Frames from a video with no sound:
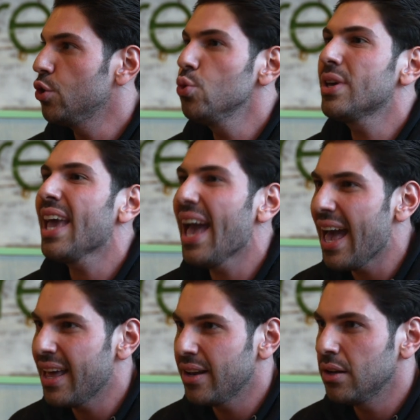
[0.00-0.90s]
you
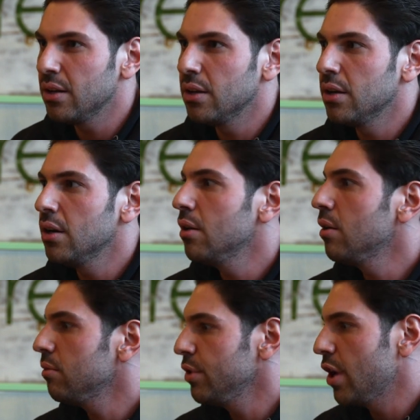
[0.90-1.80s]
can,
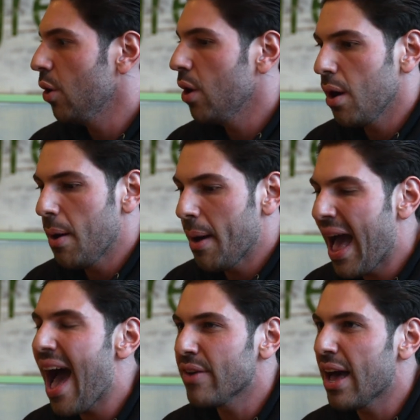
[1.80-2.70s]

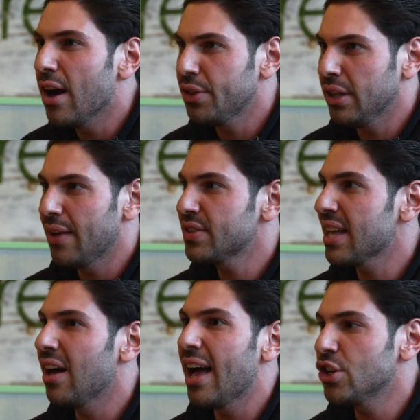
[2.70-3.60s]
have a healthy
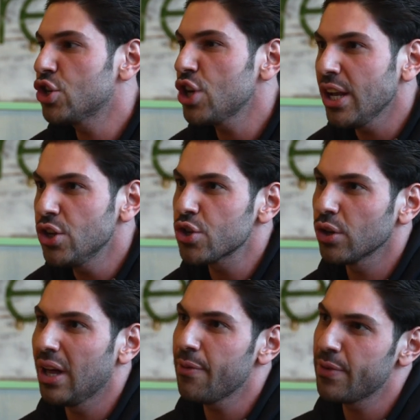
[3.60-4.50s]
lifestyle and change your
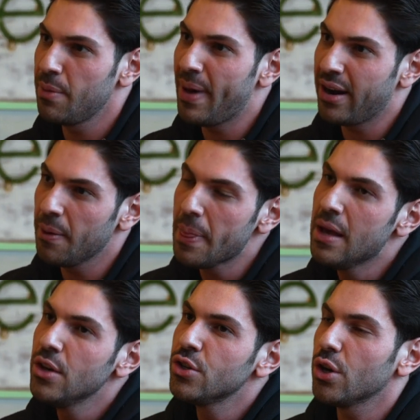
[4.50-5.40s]
life for the better.
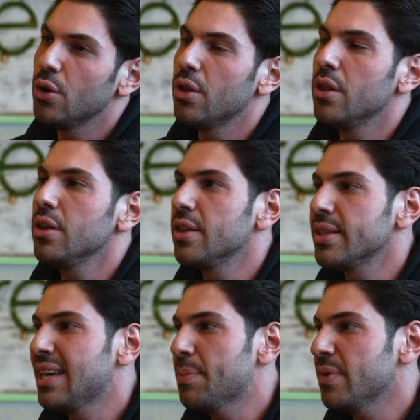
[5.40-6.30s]
So the
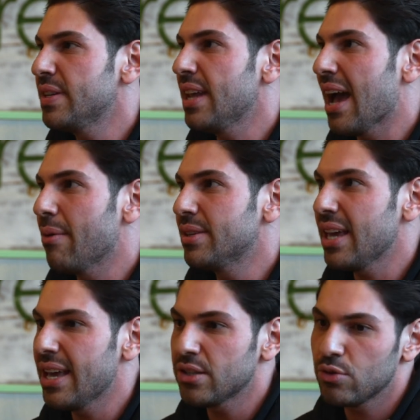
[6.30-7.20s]
tip of the day I would
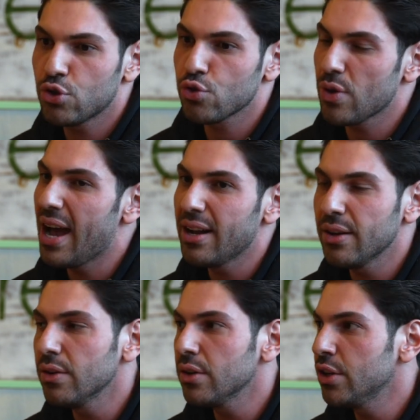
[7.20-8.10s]
say is try to,